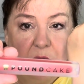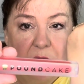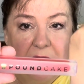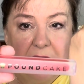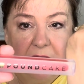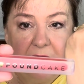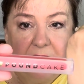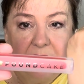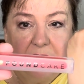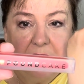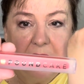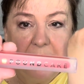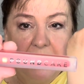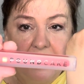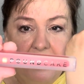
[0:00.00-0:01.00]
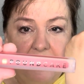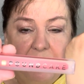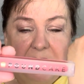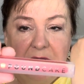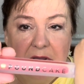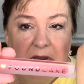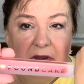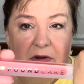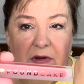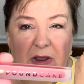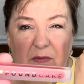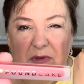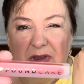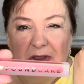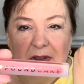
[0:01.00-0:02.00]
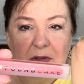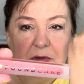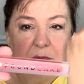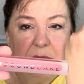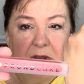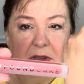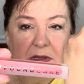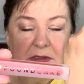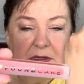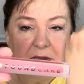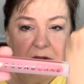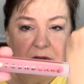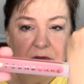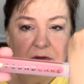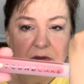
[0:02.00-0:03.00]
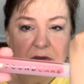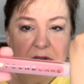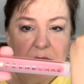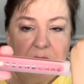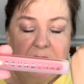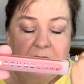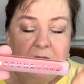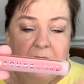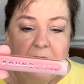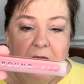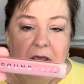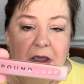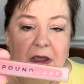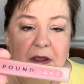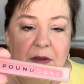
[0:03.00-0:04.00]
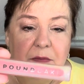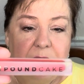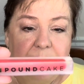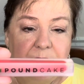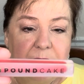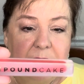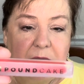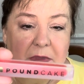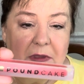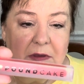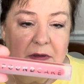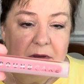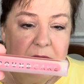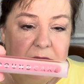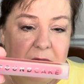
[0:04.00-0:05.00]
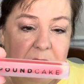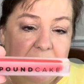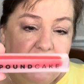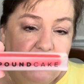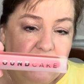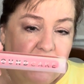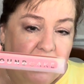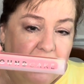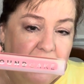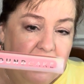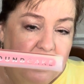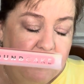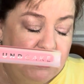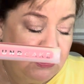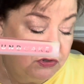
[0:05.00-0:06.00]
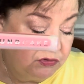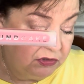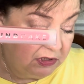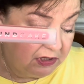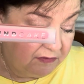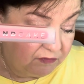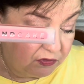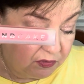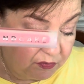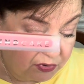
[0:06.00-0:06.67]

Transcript: red or but you know, not with yellow, not, it's not gonna look good, but um, I'm gonna try it. I mean, usually they have good